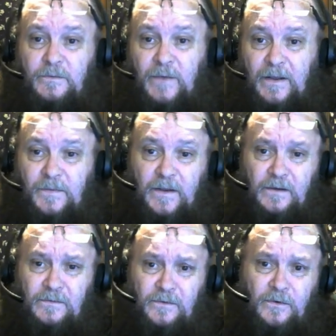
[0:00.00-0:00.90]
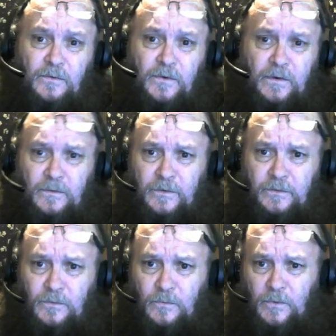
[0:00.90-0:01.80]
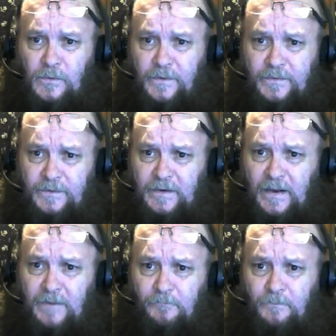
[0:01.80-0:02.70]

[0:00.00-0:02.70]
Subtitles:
by things that are going on in your world at the time.